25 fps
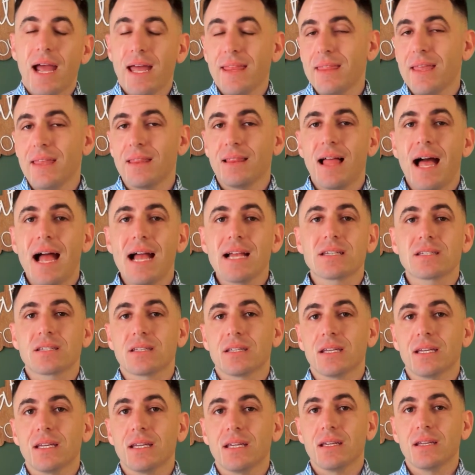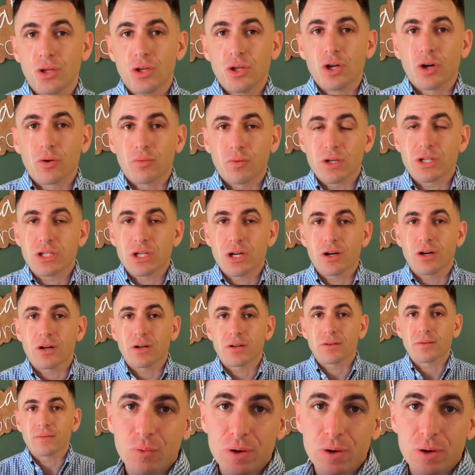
And then lastly, your return.